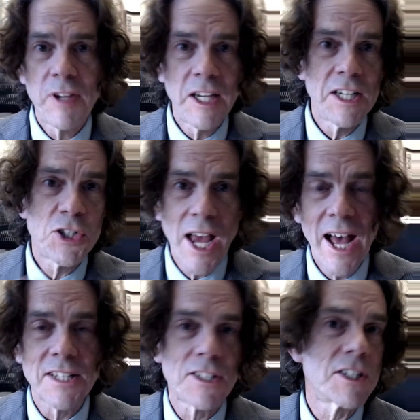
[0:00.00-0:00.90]

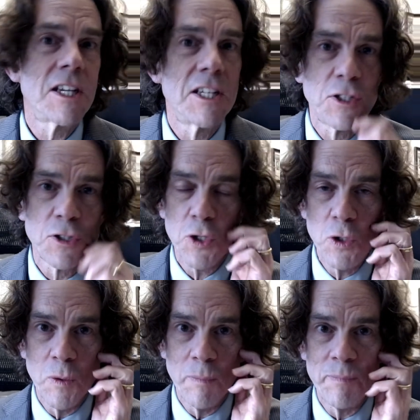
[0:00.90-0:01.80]
via chats
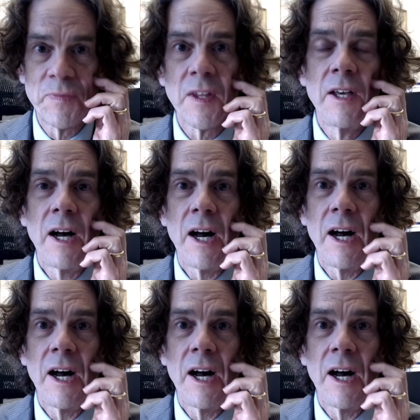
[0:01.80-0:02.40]
in Zoom.